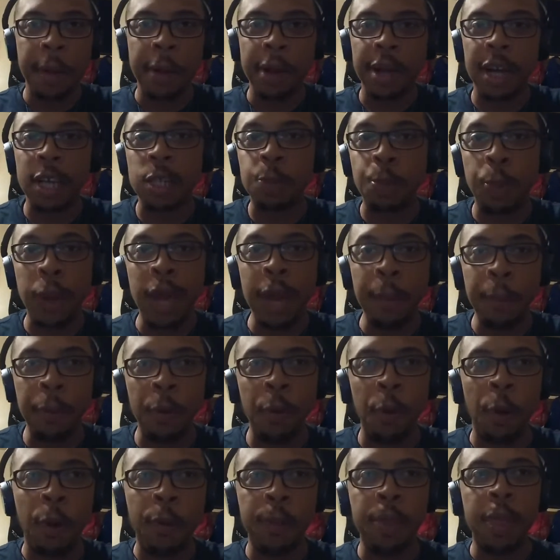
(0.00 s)
because
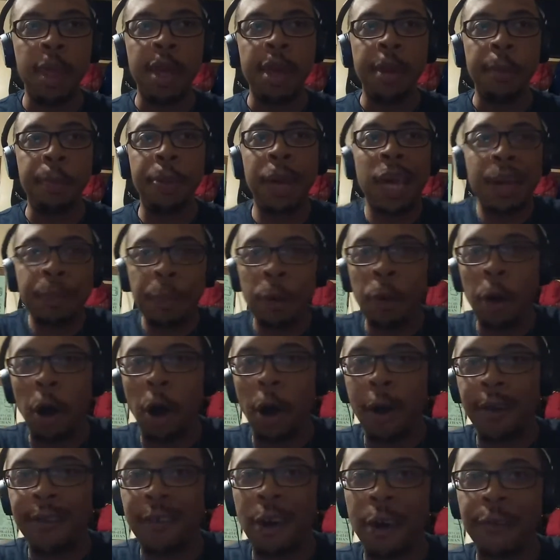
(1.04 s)
people people
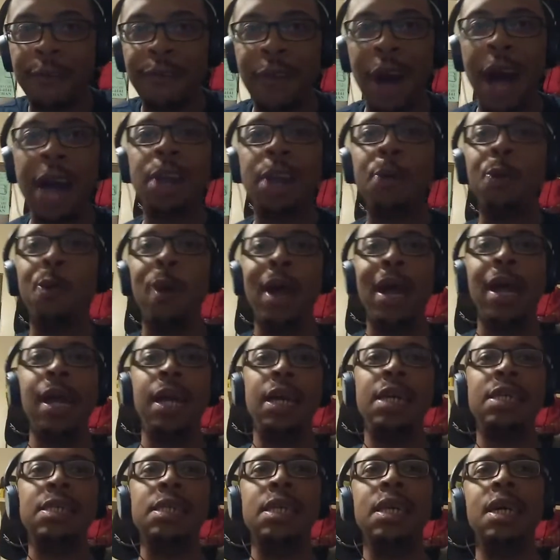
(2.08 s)
are, are finding
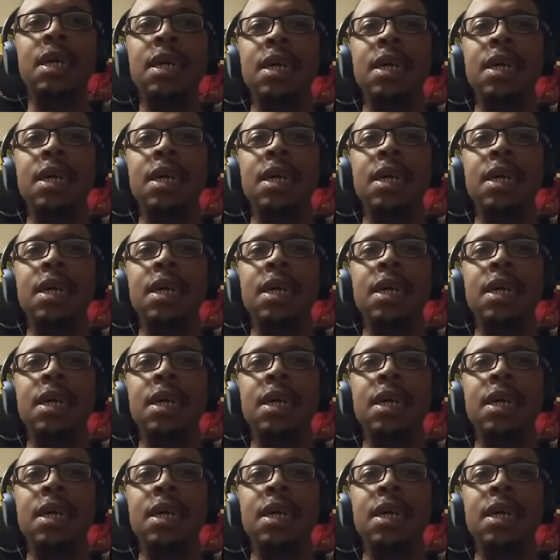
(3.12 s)
ways